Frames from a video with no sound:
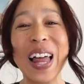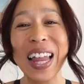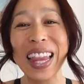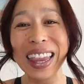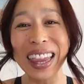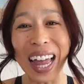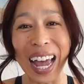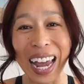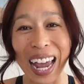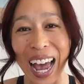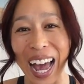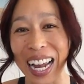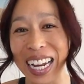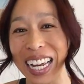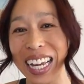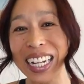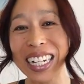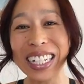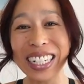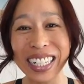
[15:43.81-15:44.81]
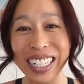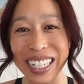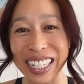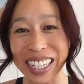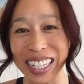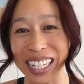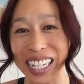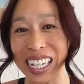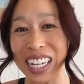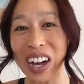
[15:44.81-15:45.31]
lightheaded,
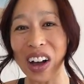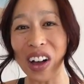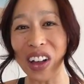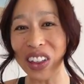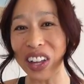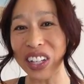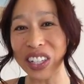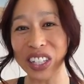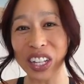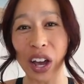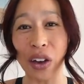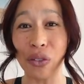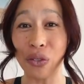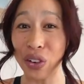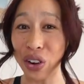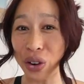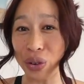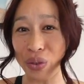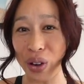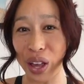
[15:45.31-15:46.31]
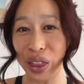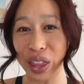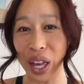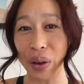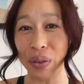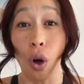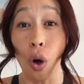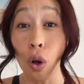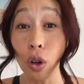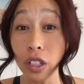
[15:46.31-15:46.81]
dizzy, all that stuff, we don't want that.
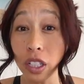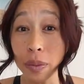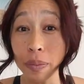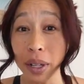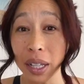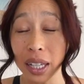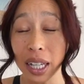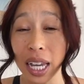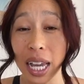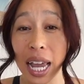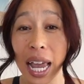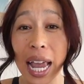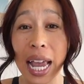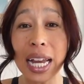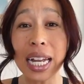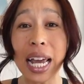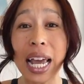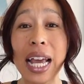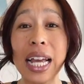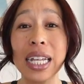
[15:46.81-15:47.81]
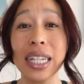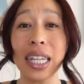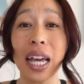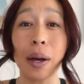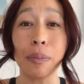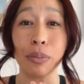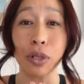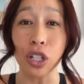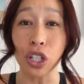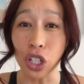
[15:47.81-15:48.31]
Ultimately, it is
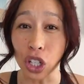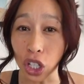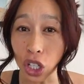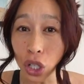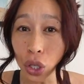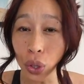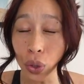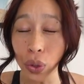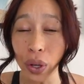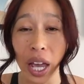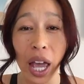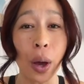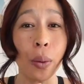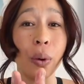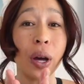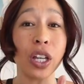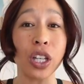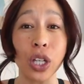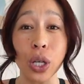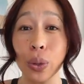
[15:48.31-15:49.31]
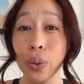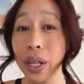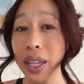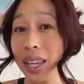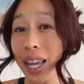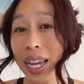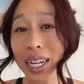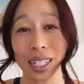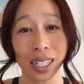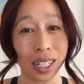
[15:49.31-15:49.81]
up to you and what you would
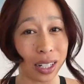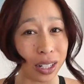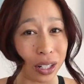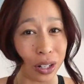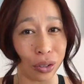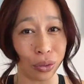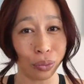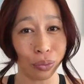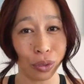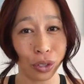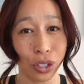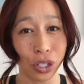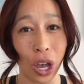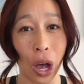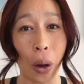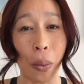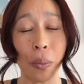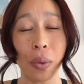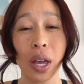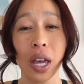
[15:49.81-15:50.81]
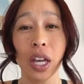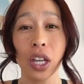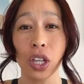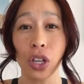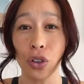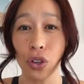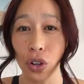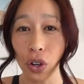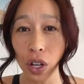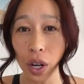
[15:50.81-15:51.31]
like to do. So
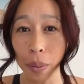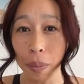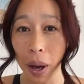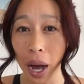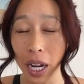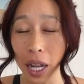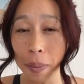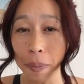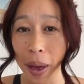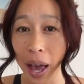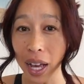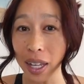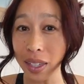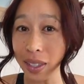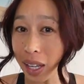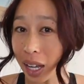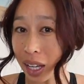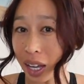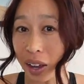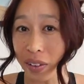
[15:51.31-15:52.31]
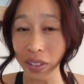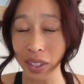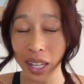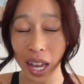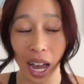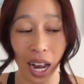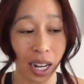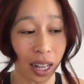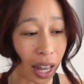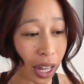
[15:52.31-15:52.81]
you know your body best, like I've
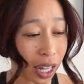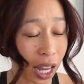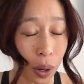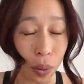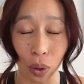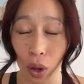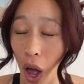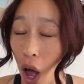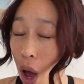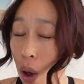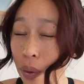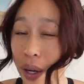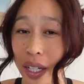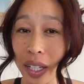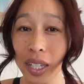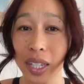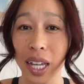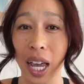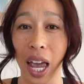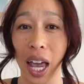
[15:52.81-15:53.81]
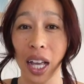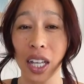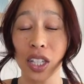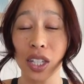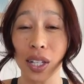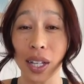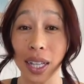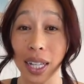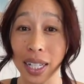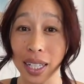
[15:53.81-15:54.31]
said, like I will always say,
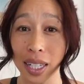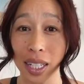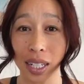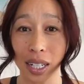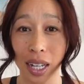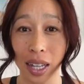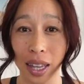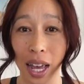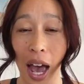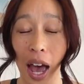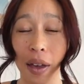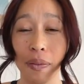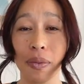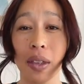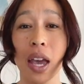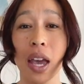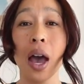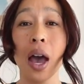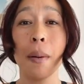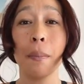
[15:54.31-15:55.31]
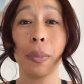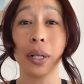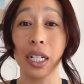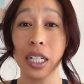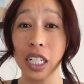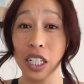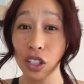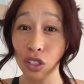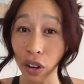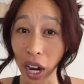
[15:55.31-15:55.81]
so listen to that. But
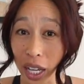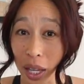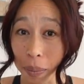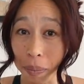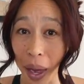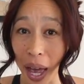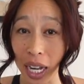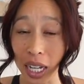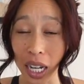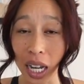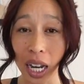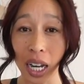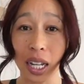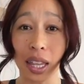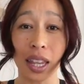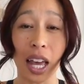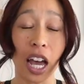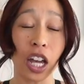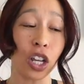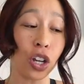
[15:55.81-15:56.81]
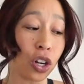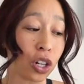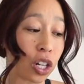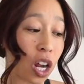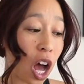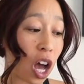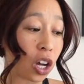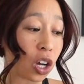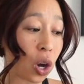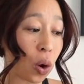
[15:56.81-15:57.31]
it is recommended that you're
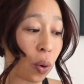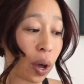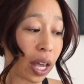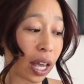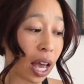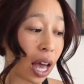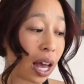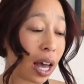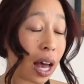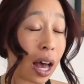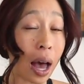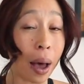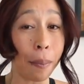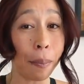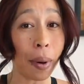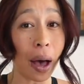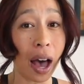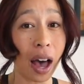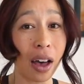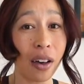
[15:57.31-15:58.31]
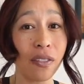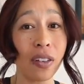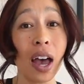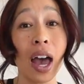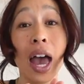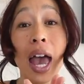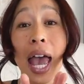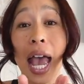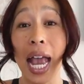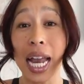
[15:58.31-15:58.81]
not going above
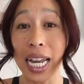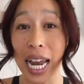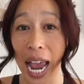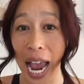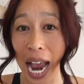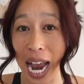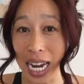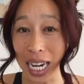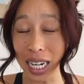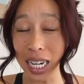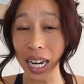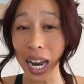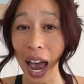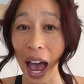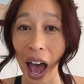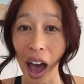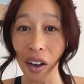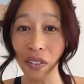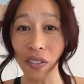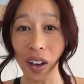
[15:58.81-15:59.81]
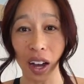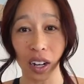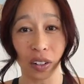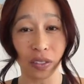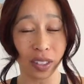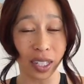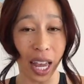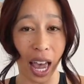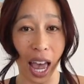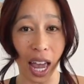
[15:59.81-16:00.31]
an 8.5 out
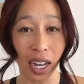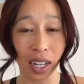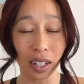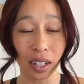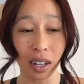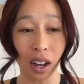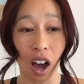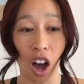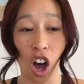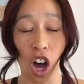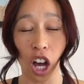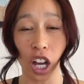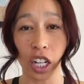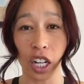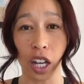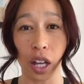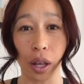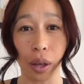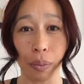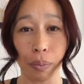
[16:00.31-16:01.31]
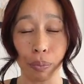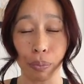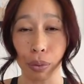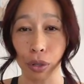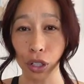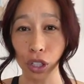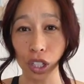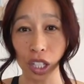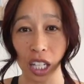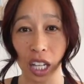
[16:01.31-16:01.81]
of 10 on a
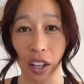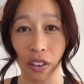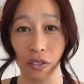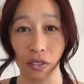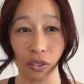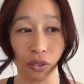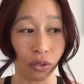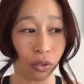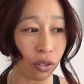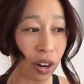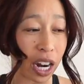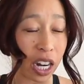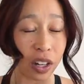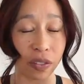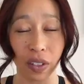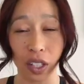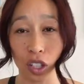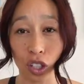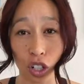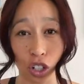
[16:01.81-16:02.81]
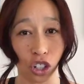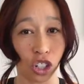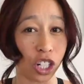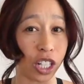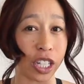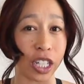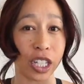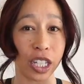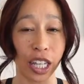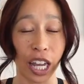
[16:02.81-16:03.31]
perceived rate of
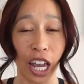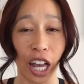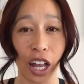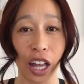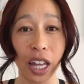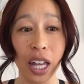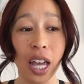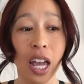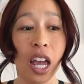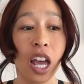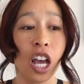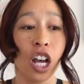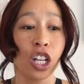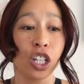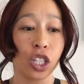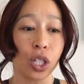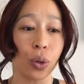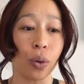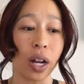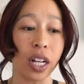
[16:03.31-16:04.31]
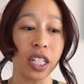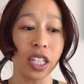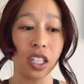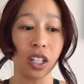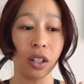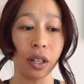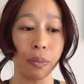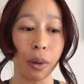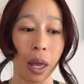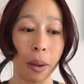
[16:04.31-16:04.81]
exertion scale. So you want to
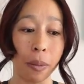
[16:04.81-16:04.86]
still be